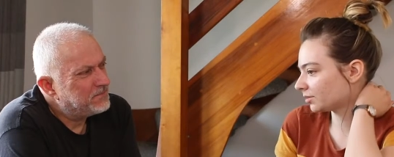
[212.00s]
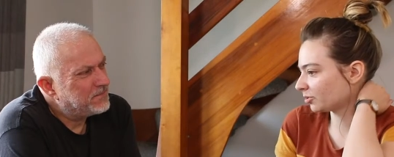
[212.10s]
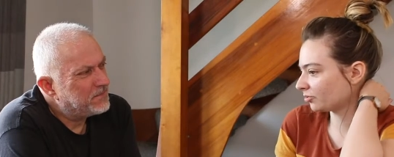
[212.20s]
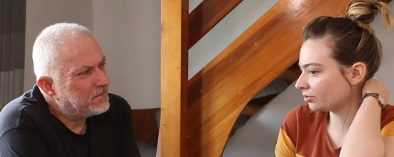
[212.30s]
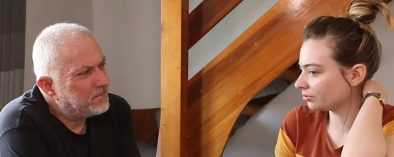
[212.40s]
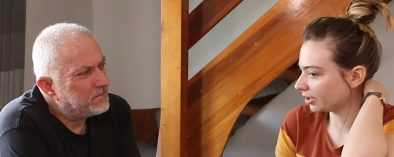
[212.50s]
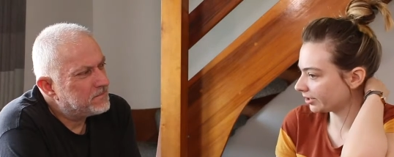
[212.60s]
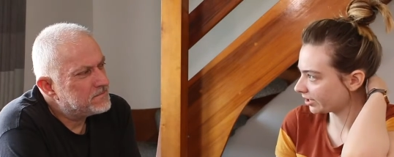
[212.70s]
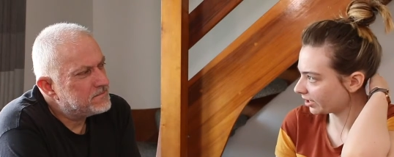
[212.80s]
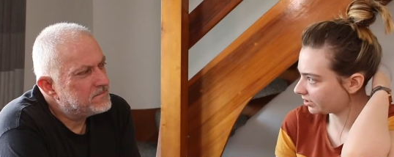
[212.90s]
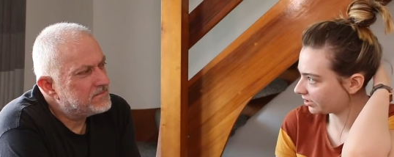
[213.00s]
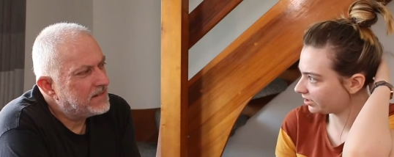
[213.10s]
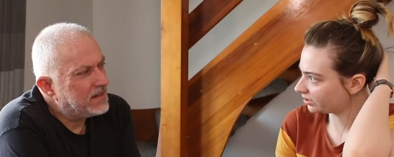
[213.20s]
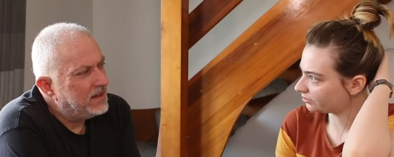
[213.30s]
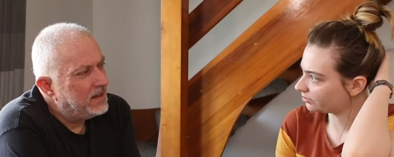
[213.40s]
Speaker 1: it's before I'd had
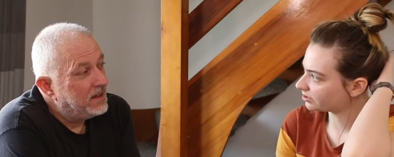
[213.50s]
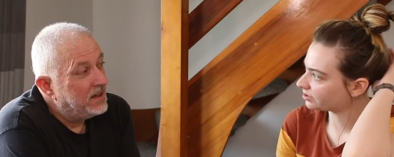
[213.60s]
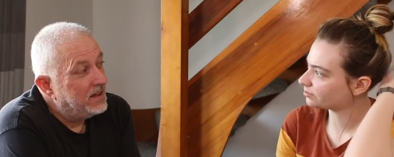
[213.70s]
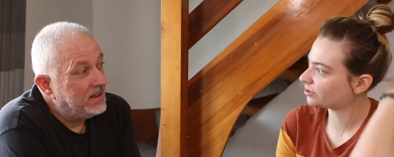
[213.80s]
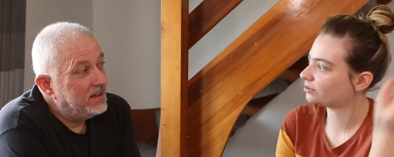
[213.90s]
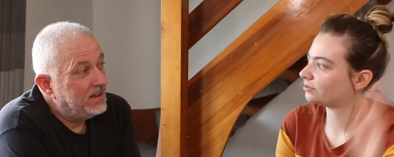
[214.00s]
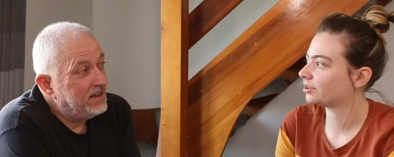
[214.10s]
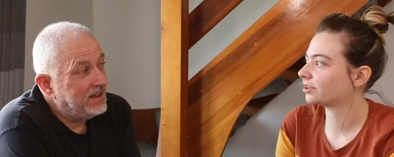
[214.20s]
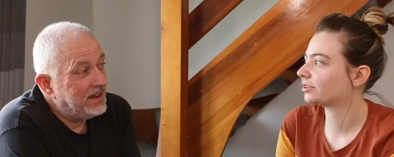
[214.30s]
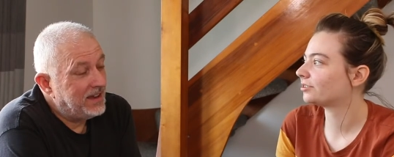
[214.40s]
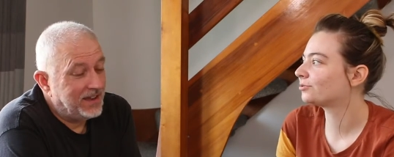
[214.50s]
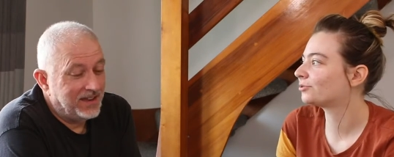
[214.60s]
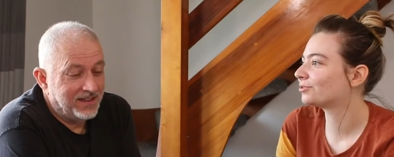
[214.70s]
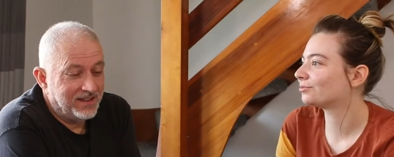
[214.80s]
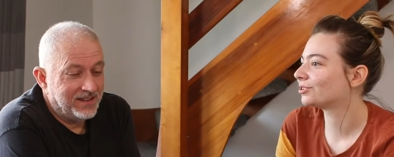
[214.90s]
any illness as well, and yeah. I
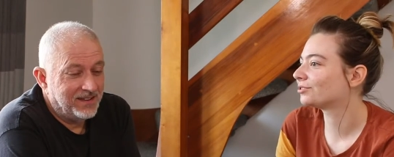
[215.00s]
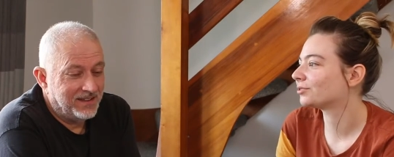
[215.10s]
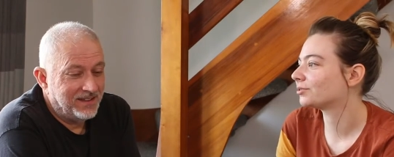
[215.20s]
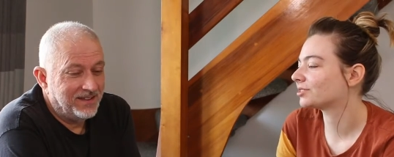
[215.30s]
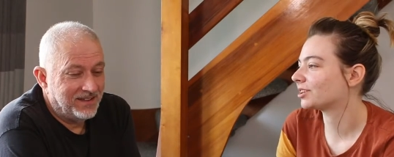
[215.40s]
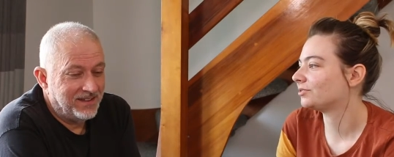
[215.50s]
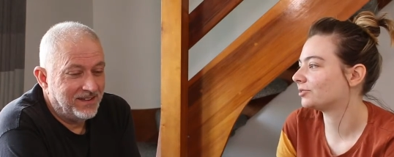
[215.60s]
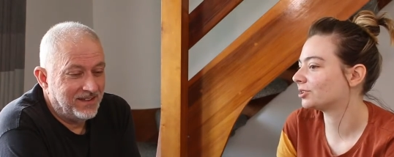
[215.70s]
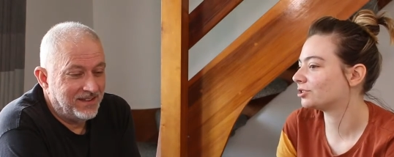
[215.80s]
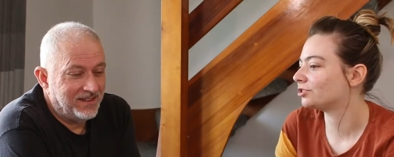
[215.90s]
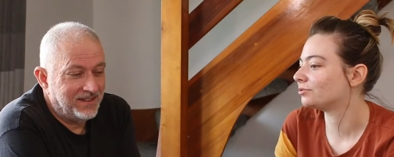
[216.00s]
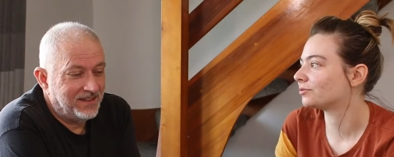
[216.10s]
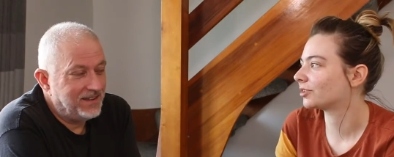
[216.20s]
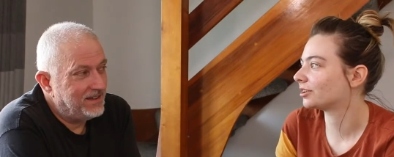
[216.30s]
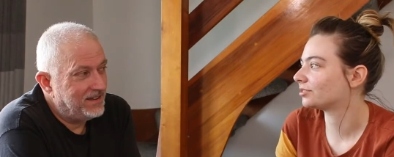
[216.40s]
often wonder if it was anything to do
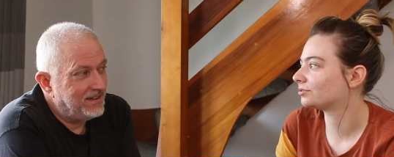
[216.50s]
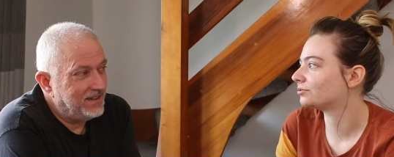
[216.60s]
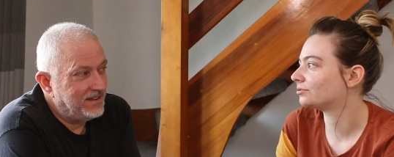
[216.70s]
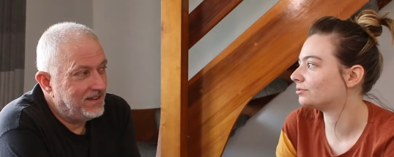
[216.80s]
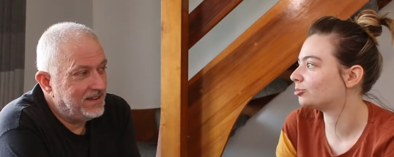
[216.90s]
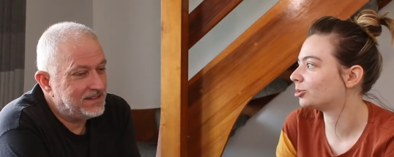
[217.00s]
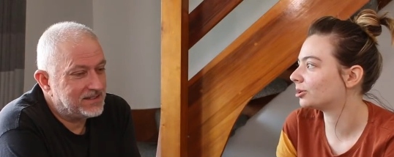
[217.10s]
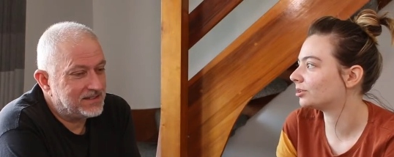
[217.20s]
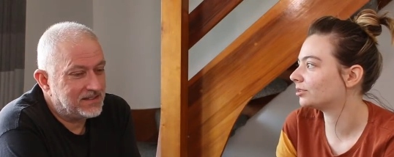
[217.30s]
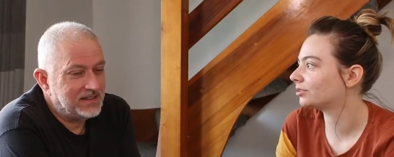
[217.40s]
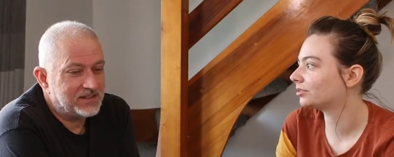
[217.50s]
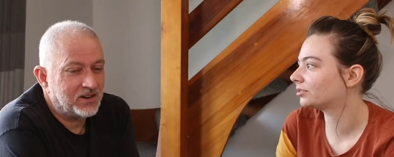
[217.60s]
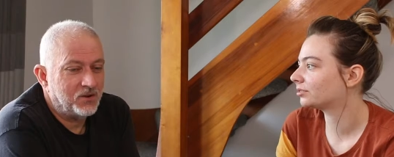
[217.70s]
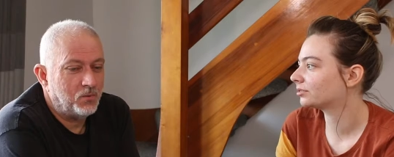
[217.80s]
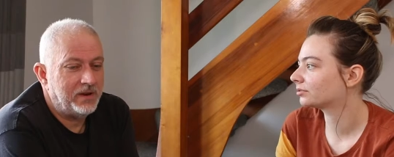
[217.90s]
with that at all. It's
Speaker 2: but... it's
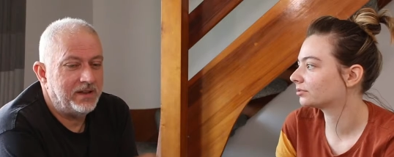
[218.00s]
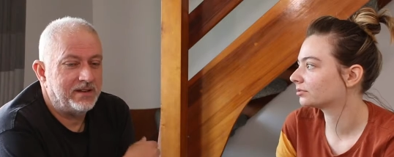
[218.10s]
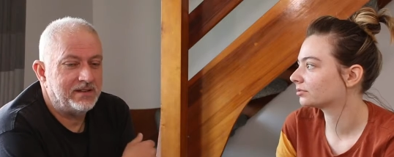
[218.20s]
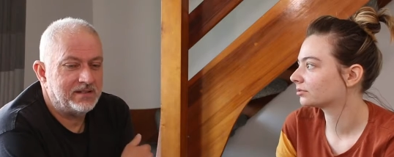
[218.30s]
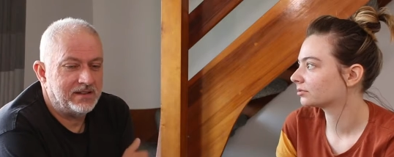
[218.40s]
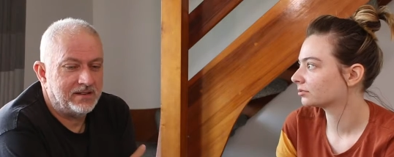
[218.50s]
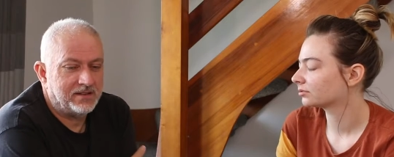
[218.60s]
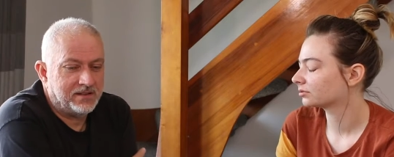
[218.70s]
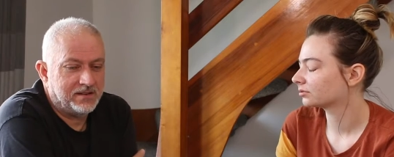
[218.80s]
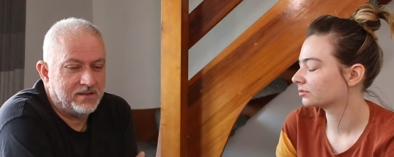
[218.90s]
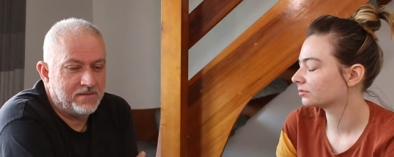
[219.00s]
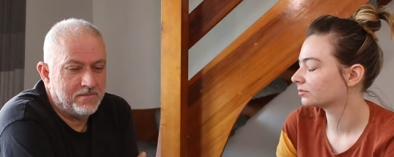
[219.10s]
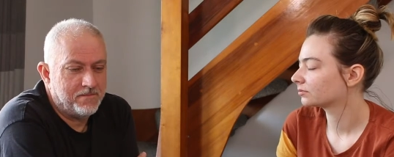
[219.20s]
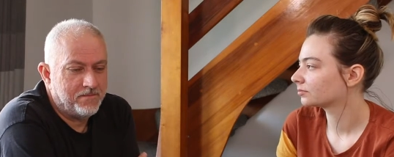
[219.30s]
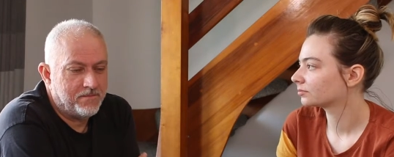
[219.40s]
kind of weird, isn't it, that
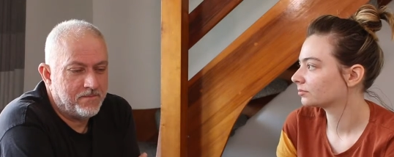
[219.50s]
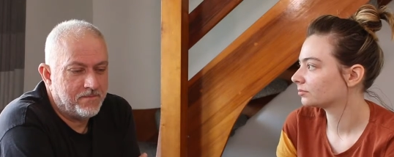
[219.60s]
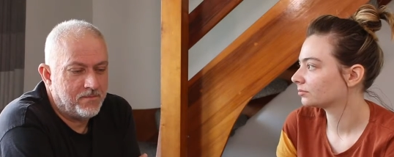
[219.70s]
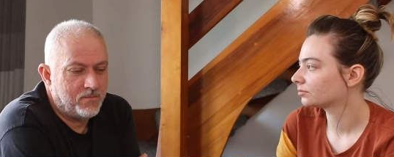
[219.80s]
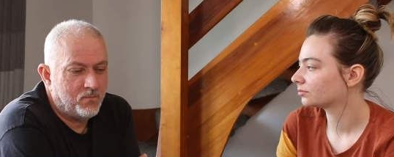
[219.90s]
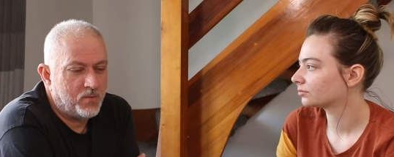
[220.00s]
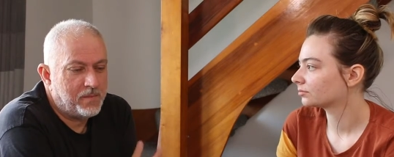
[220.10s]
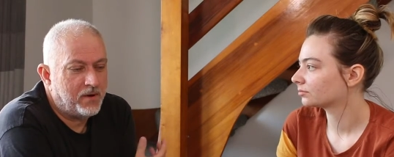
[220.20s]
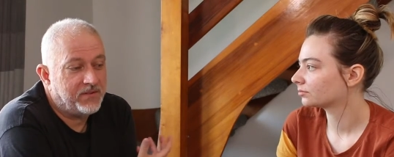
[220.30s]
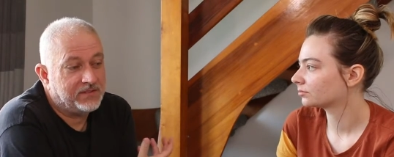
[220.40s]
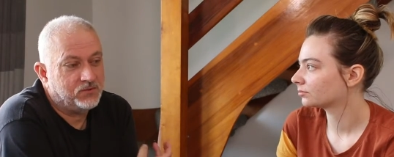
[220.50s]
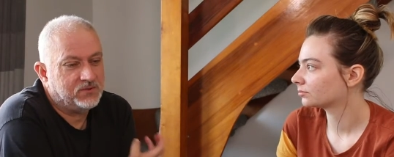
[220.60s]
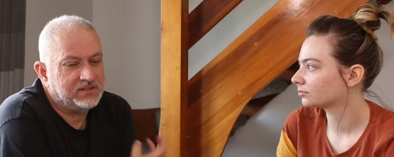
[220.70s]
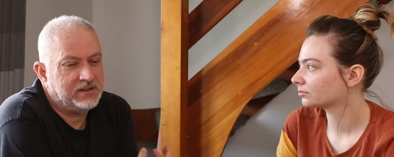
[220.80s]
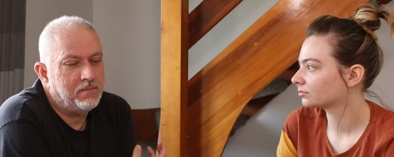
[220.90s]
um, we both had sort
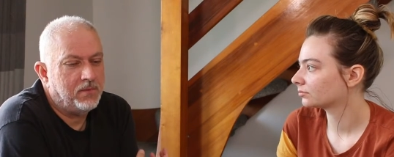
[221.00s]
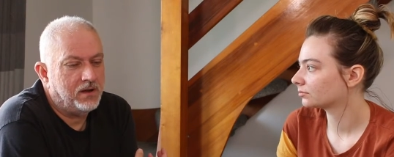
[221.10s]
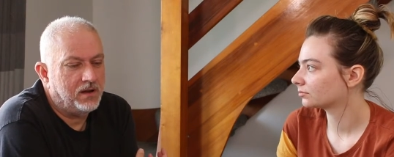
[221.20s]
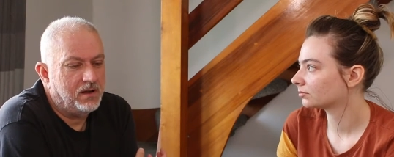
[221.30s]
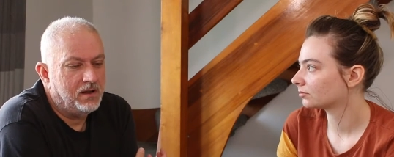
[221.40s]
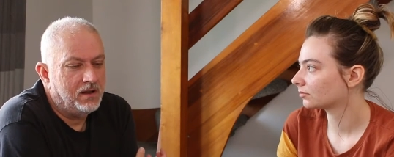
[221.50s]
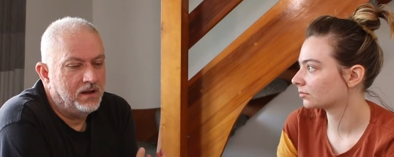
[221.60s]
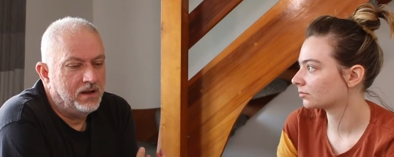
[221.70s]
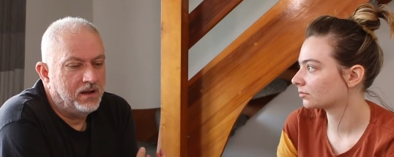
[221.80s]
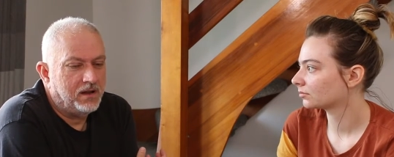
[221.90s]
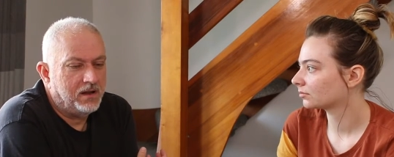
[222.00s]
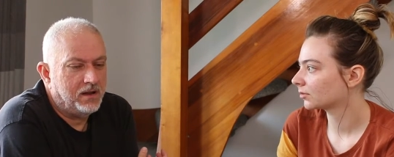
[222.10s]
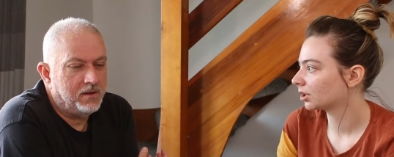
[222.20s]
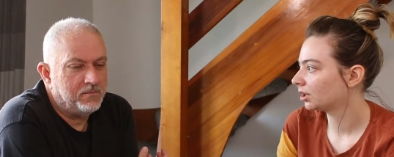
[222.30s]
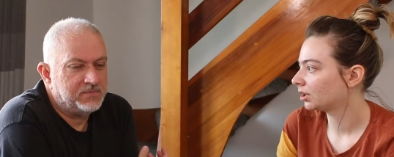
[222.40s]
of similar
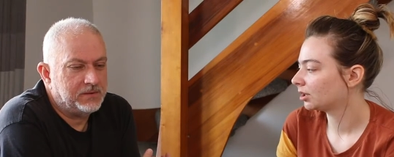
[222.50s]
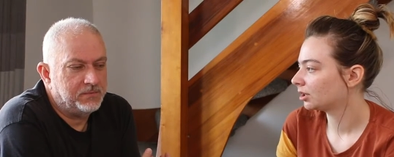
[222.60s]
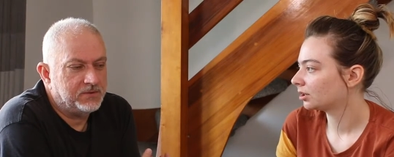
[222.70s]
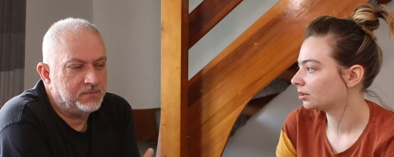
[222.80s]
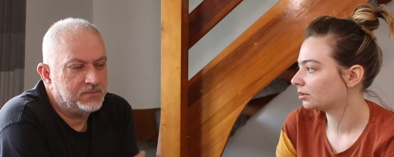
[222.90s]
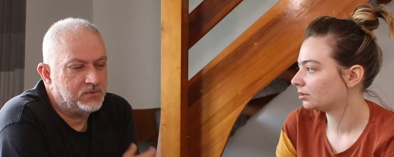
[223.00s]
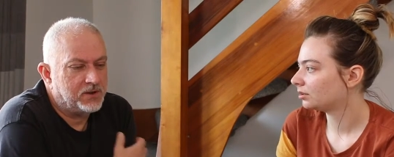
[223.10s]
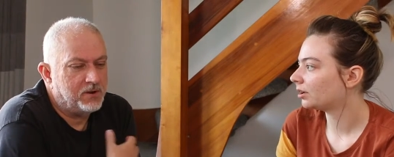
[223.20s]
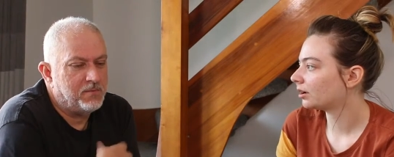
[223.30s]
um, symptoms, although